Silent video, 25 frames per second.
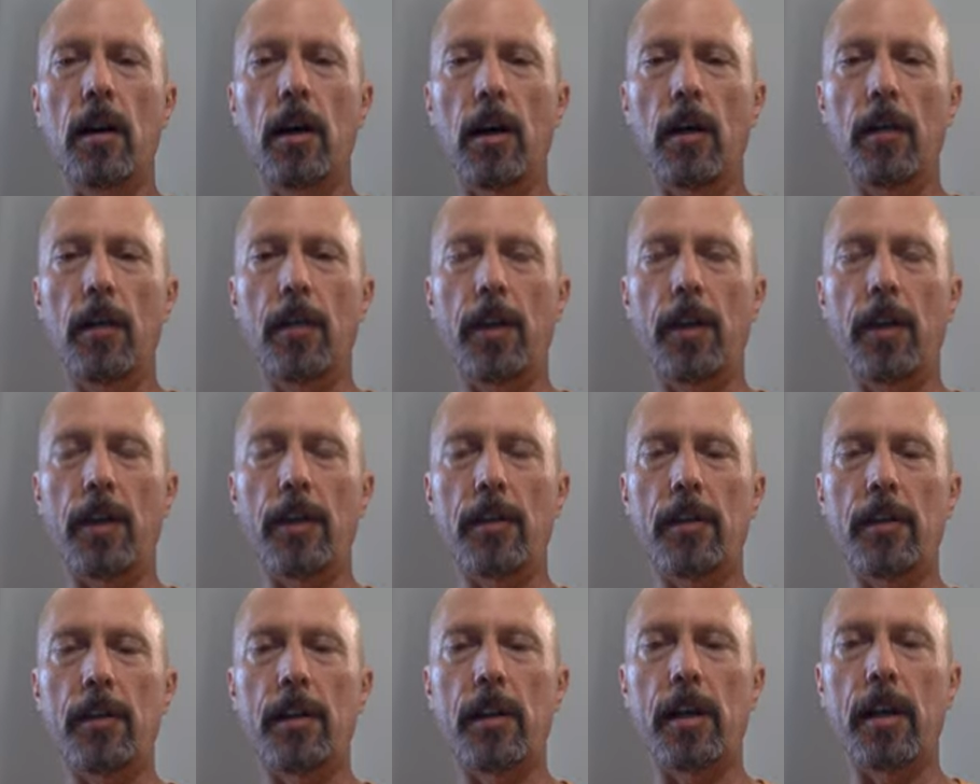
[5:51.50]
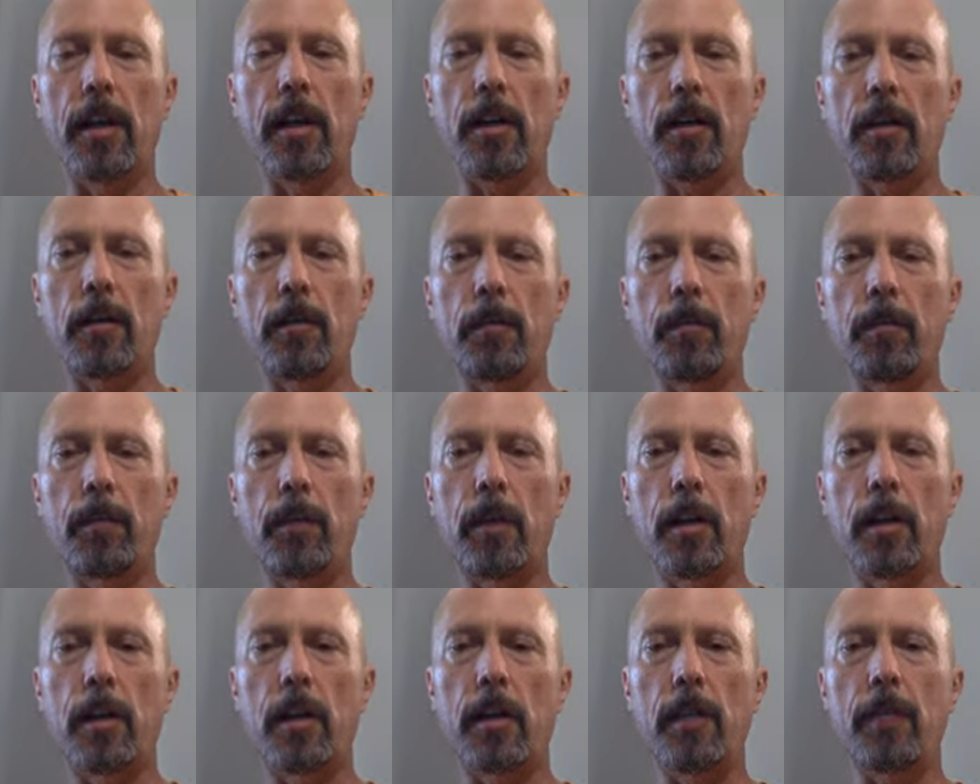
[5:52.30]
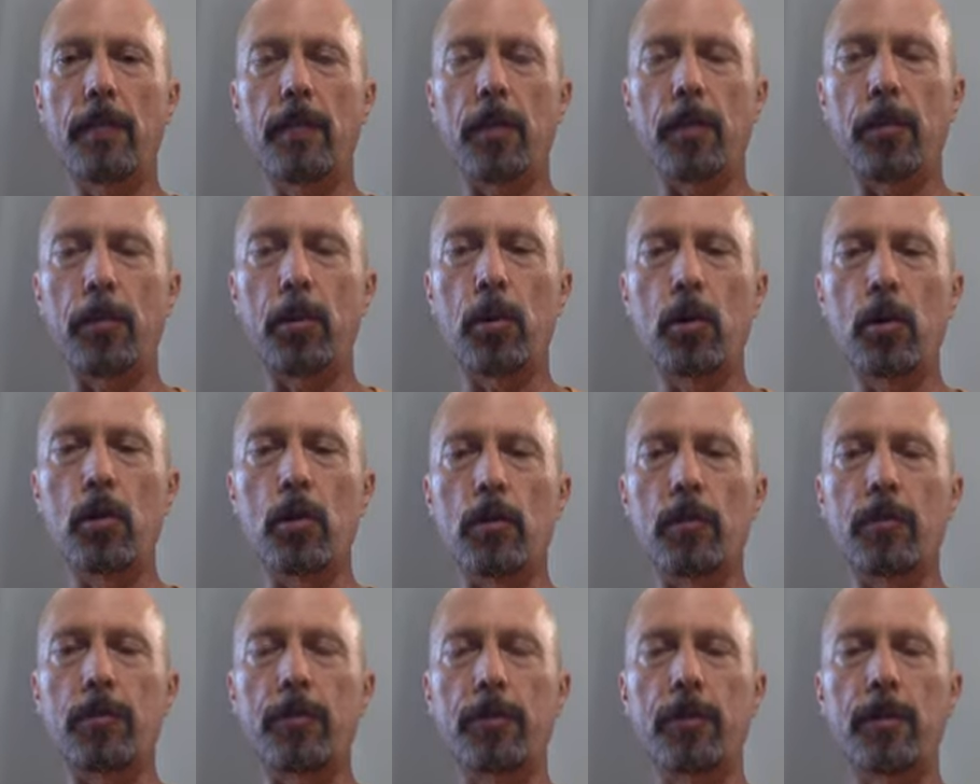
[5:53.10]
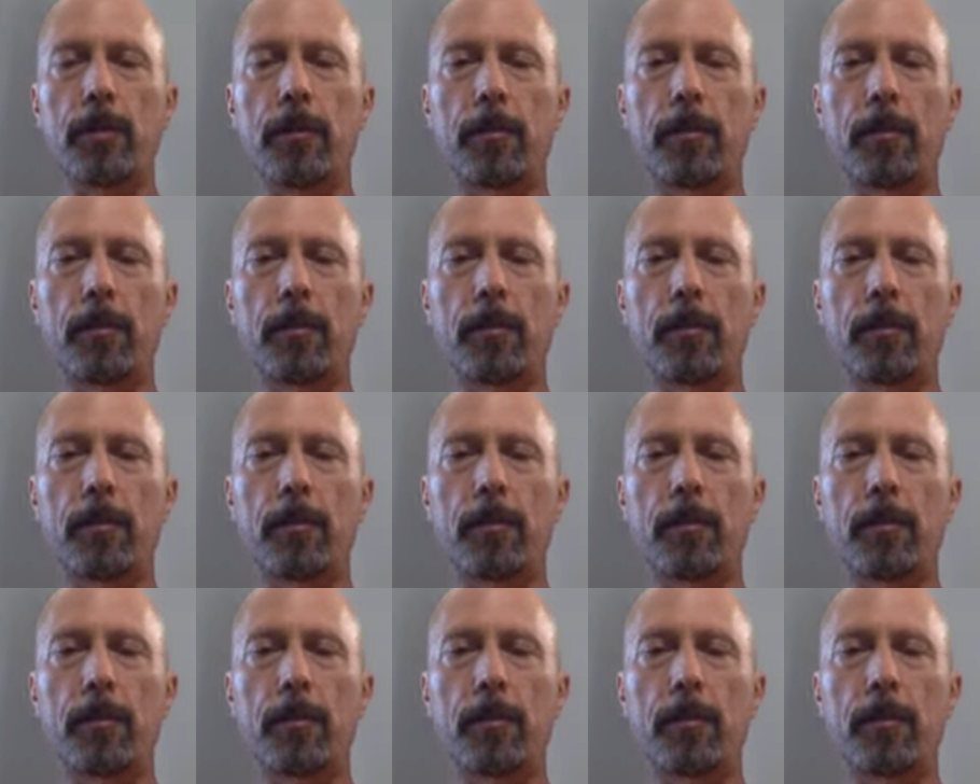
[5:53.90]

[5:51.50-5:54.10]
that give the proof.